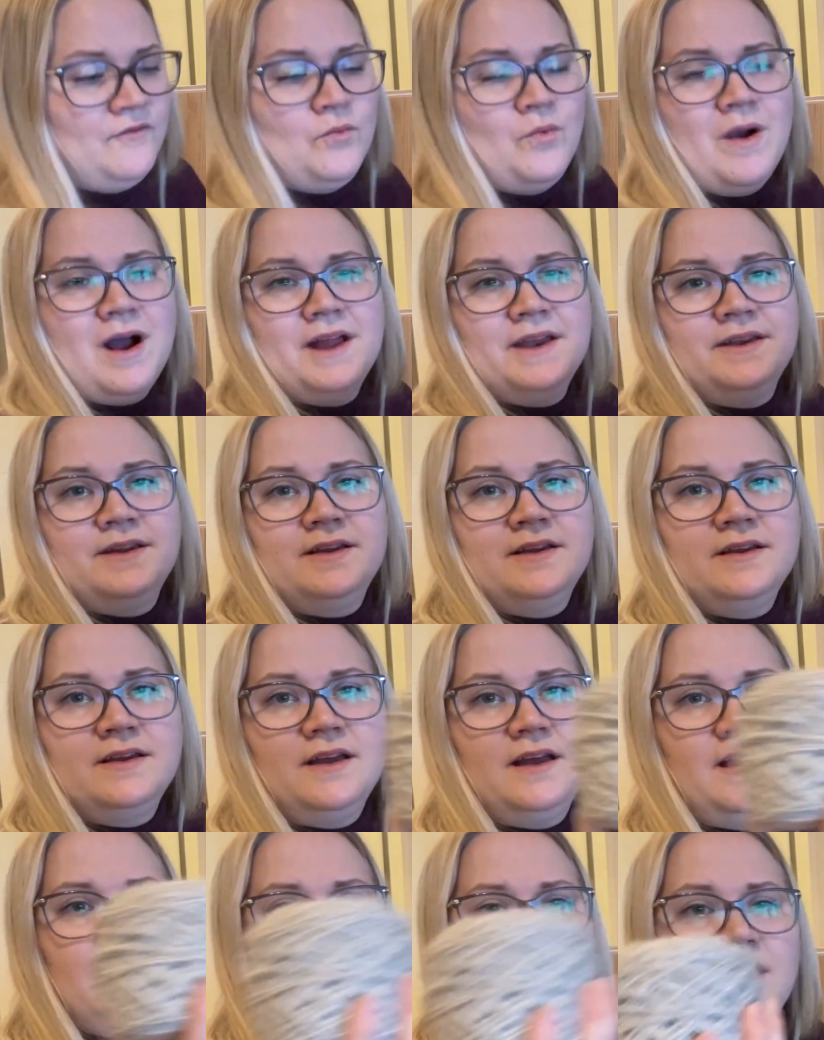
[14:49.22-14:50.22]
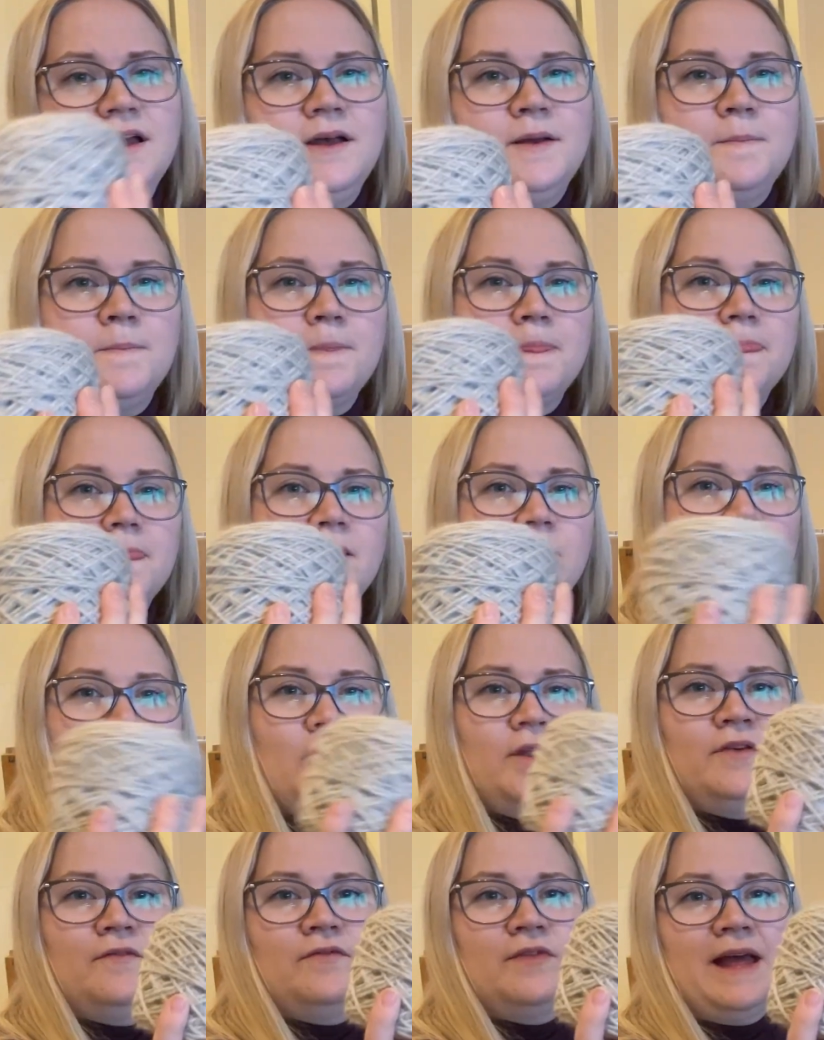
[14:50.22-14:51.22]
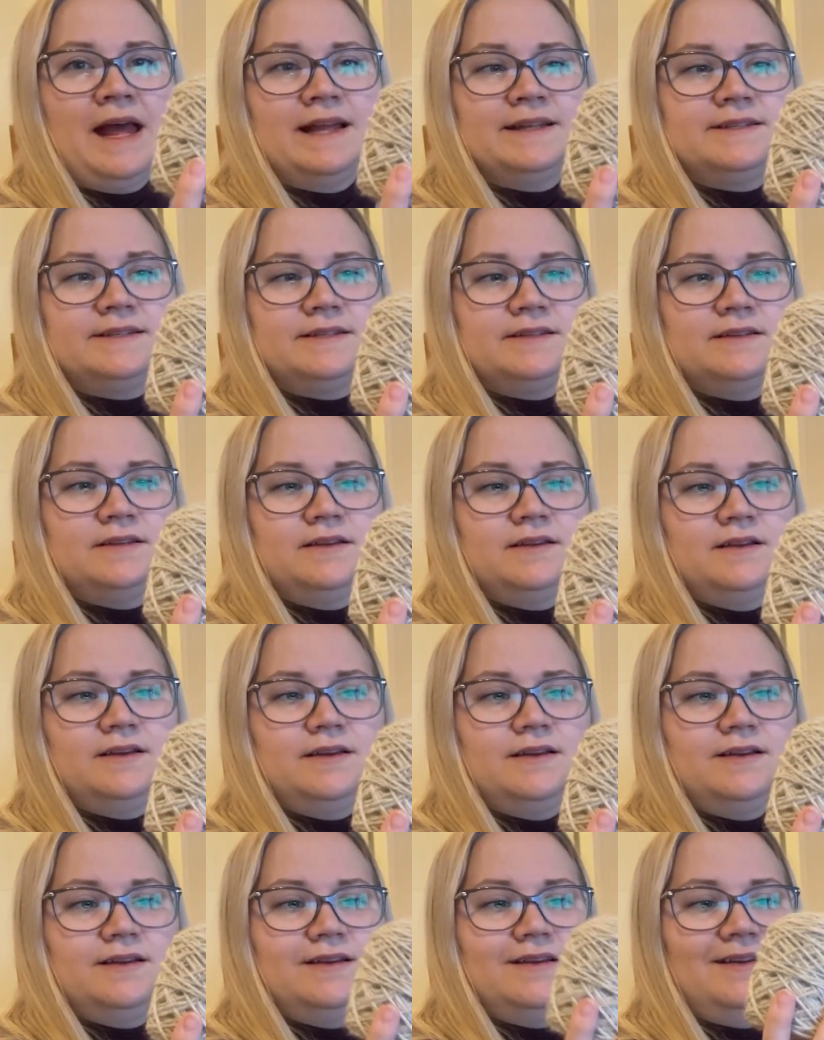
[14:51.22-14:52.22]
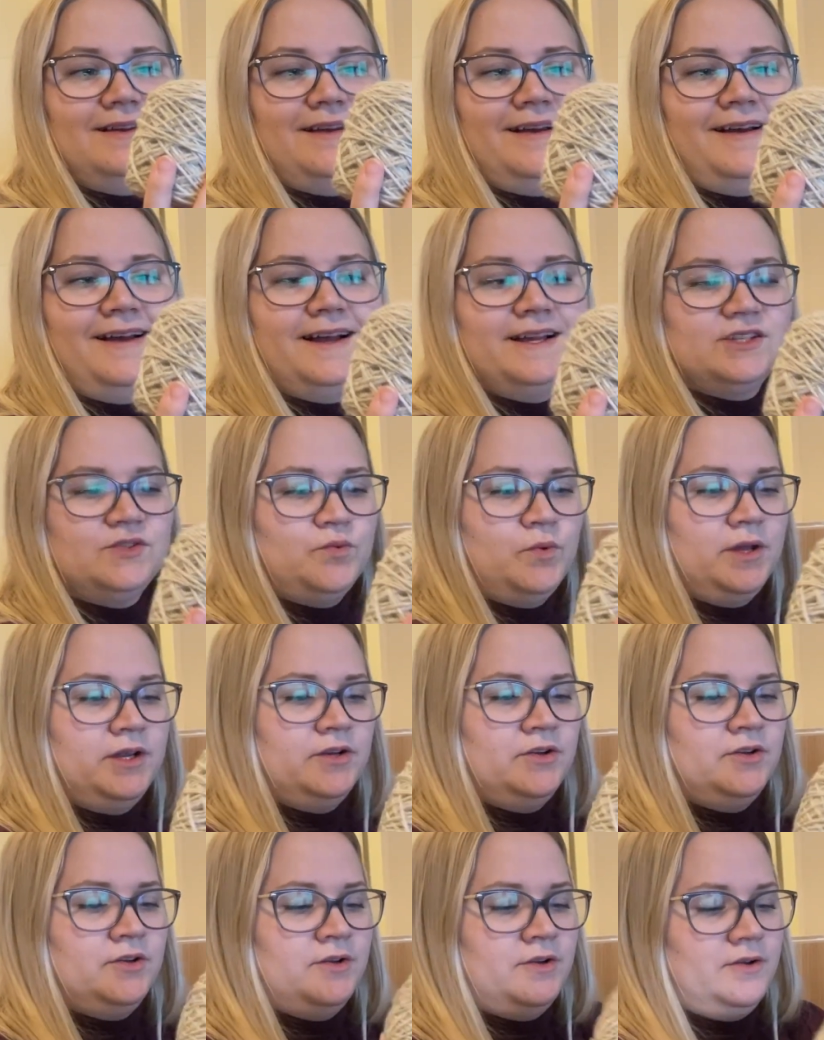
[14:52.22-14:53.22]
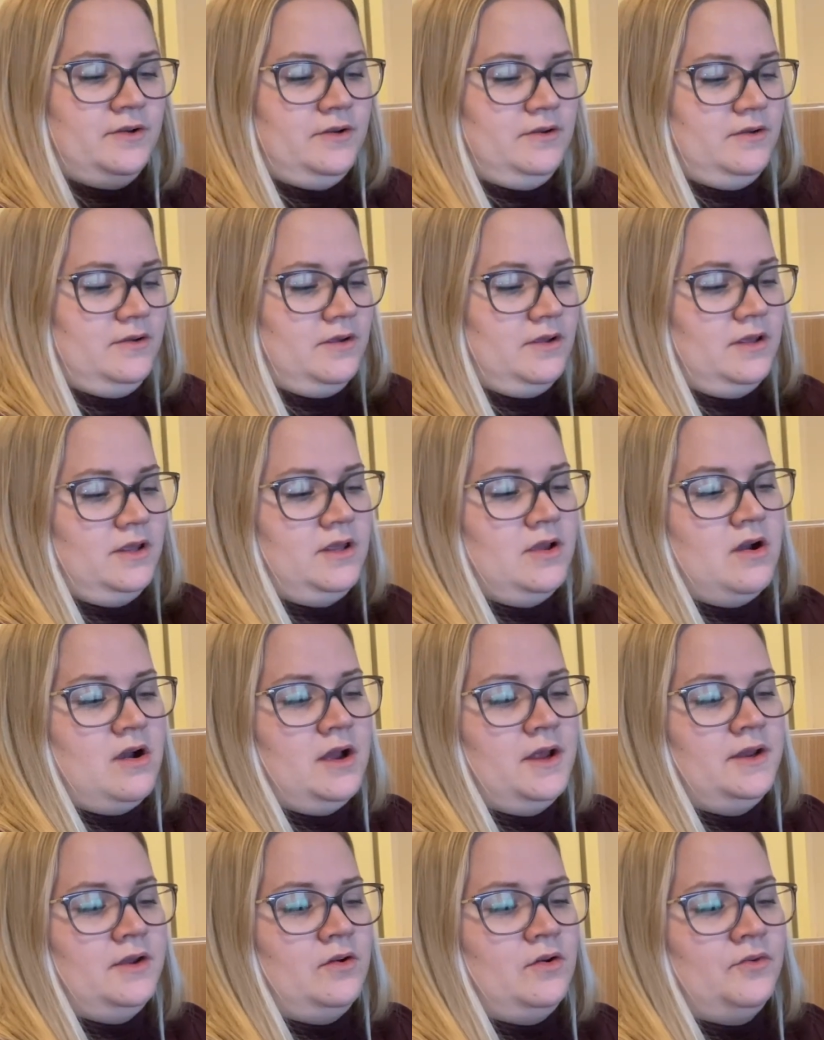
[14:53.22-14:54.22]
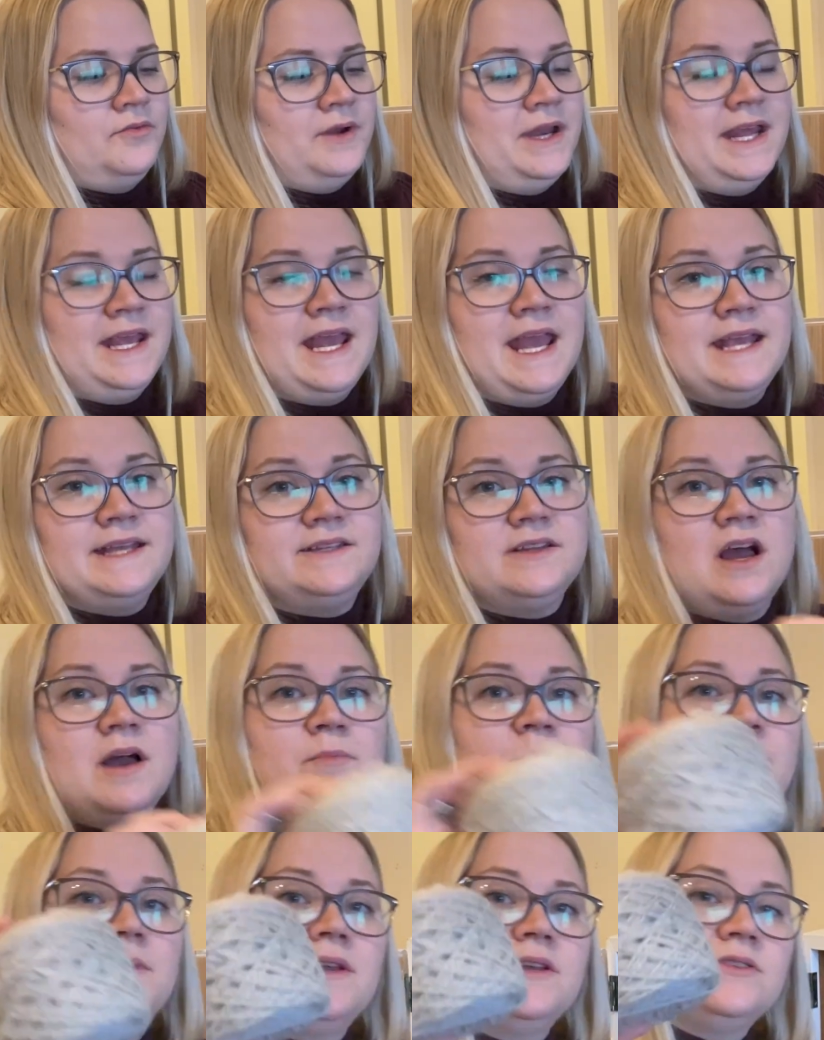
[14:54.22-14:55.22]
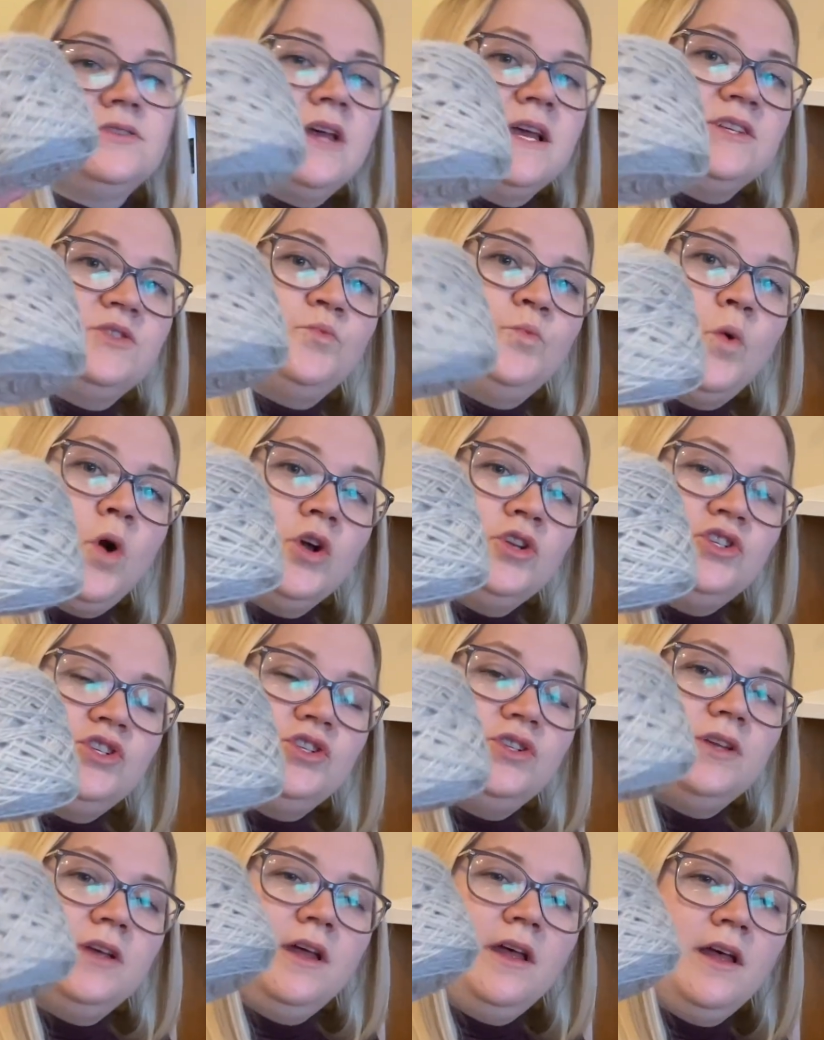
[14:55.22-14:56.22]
one of that sweater yarn already caked up because I swatched.